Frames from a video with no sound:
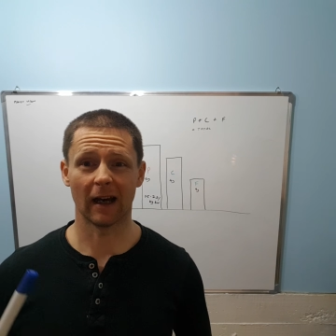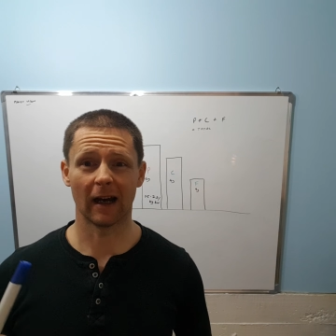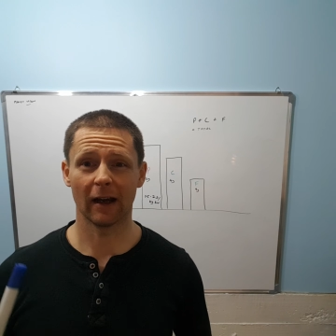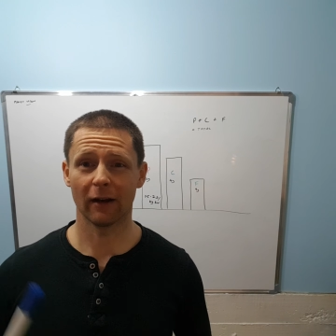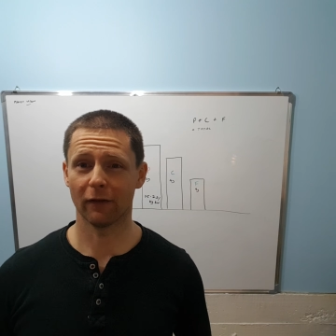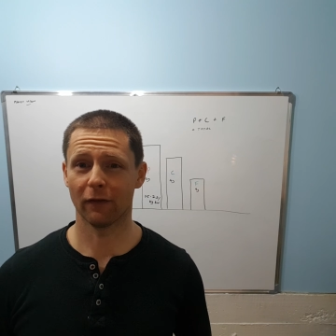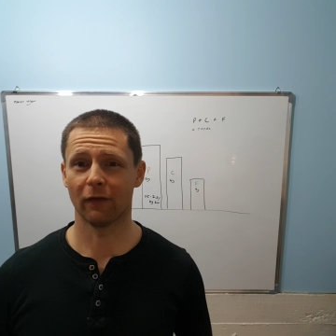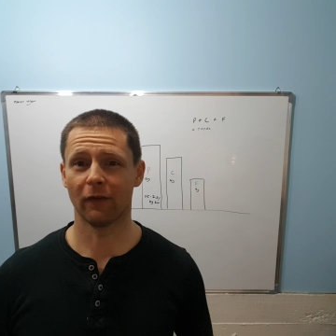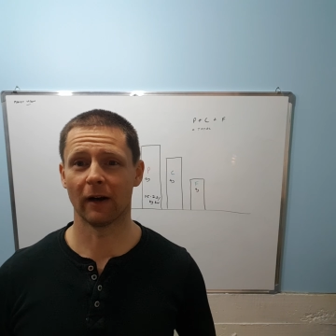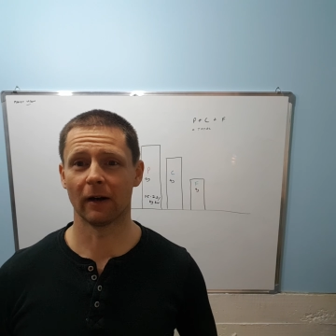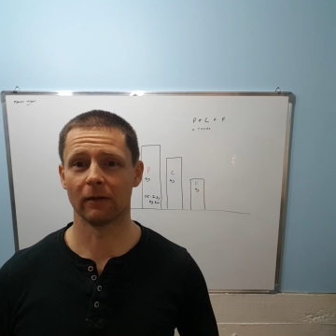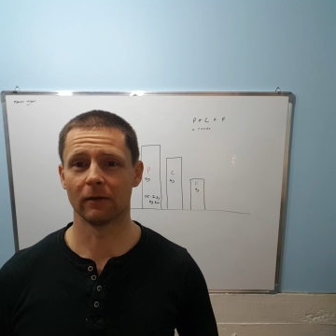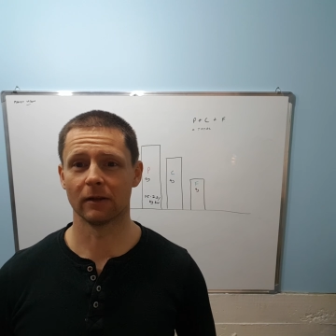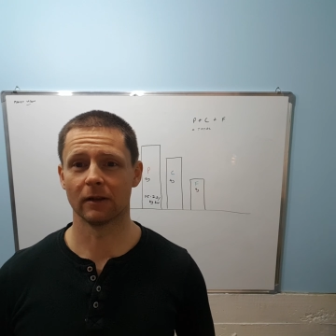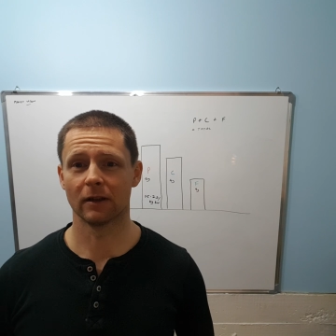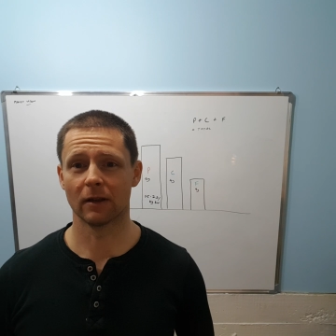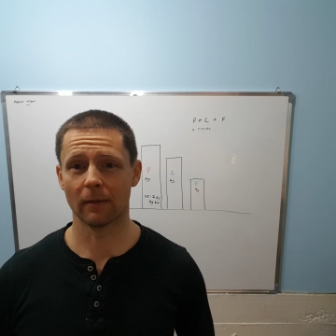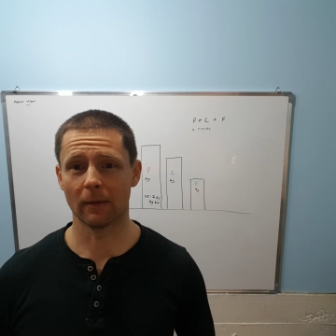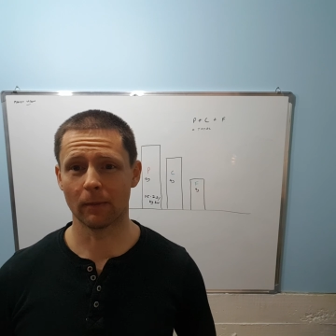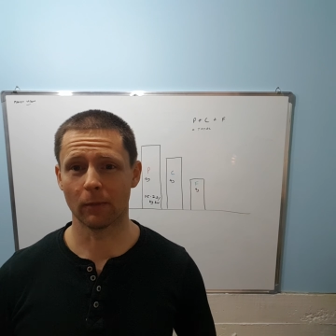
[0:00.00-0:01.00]
I
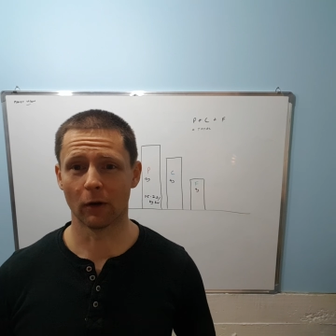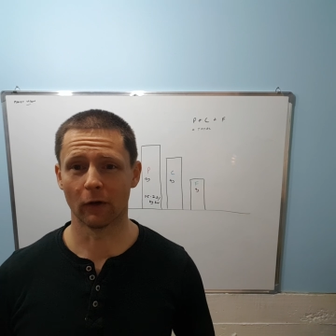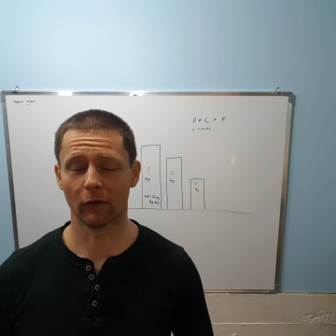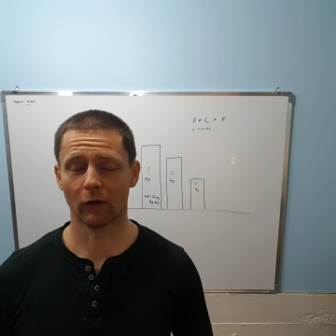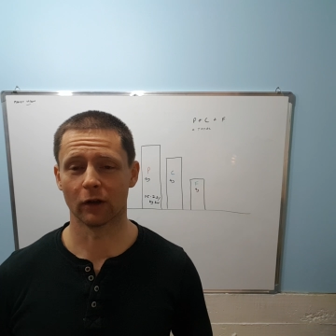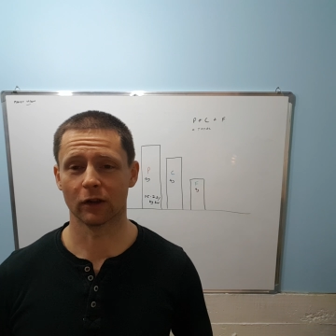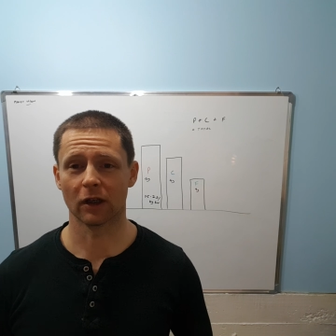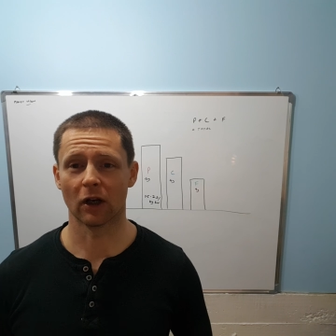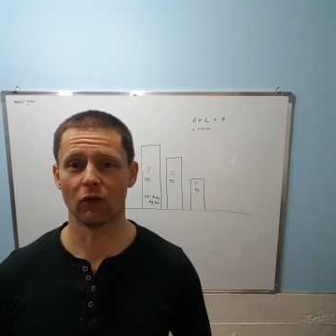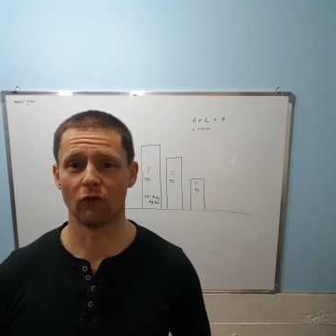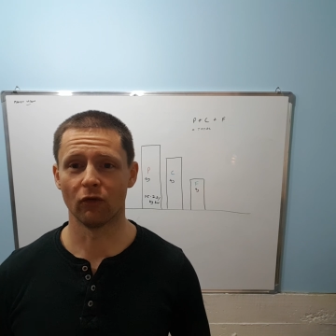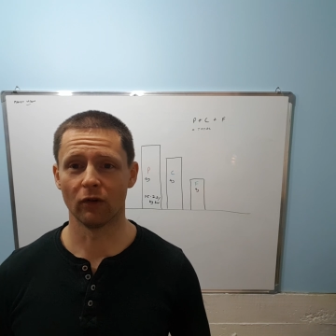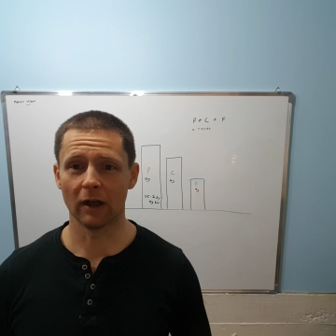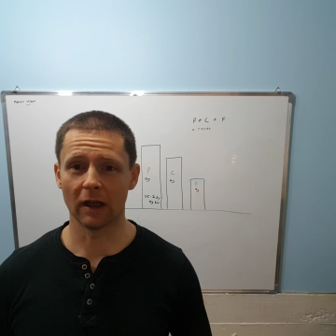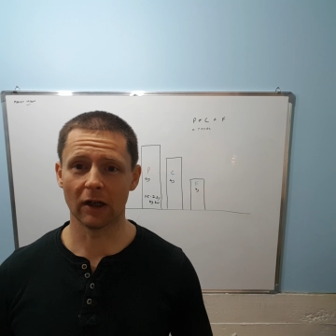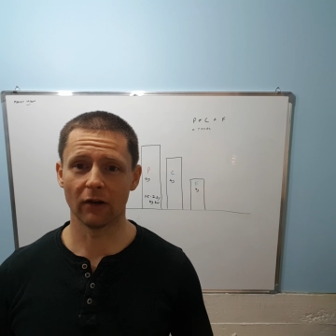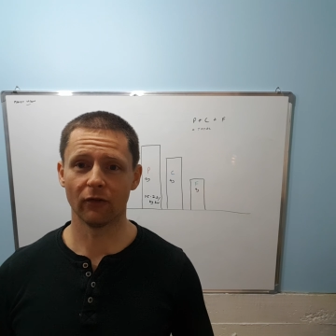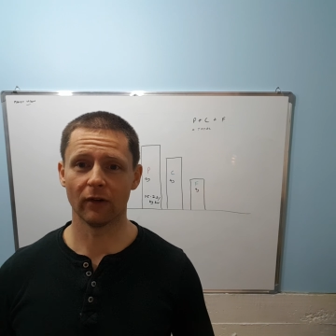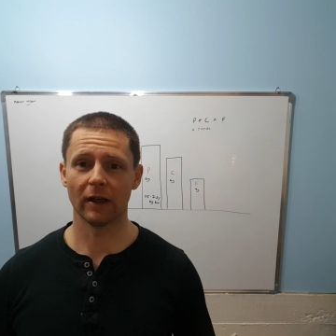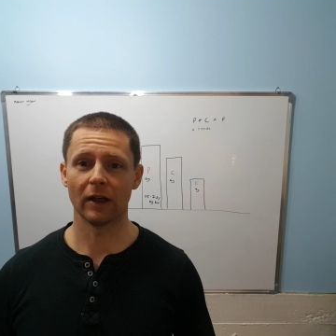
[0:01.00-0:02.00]
found, to be perfectly honest, a
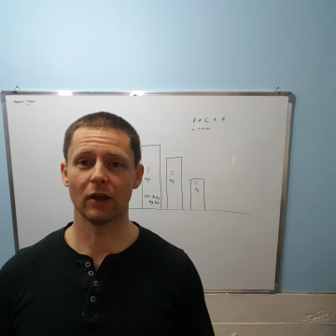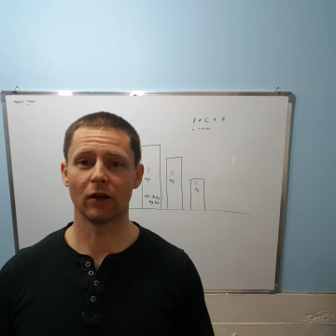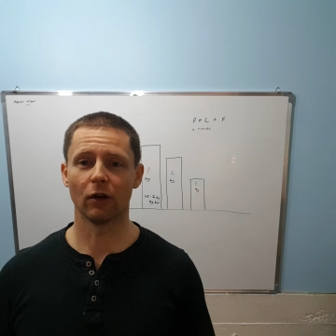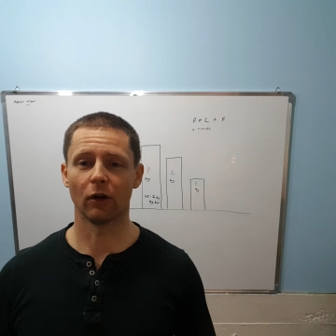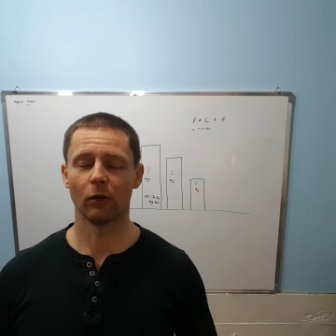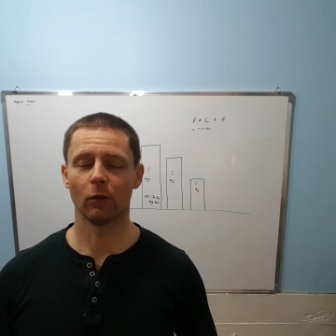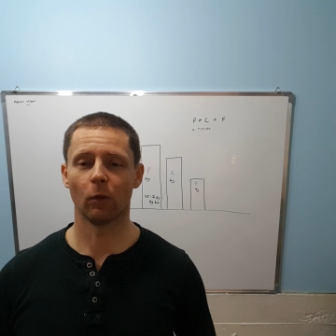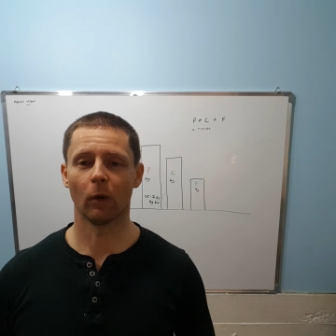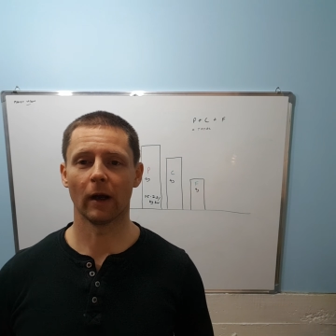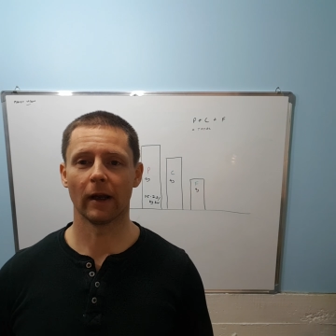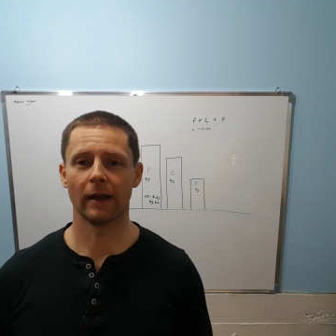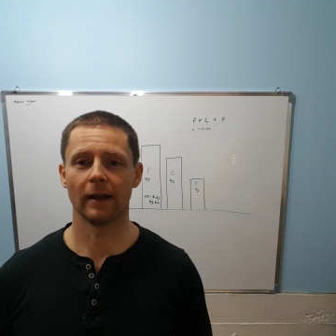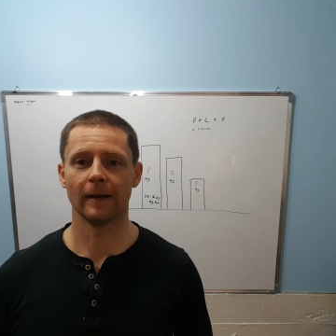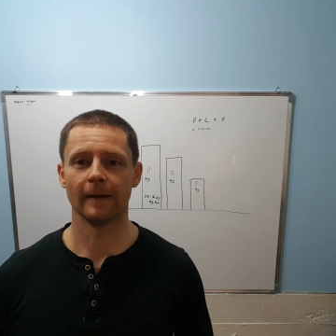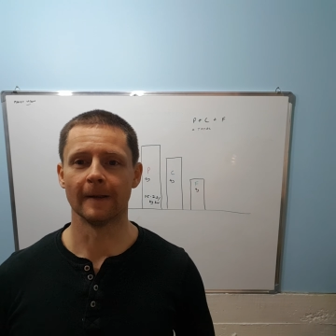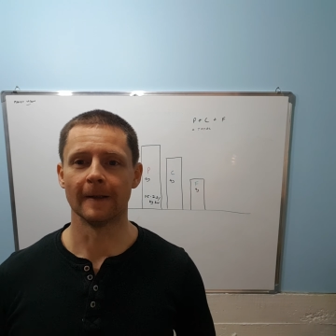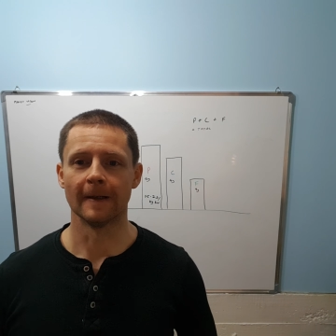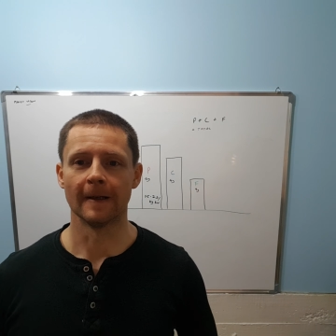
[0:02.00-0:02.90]
really good way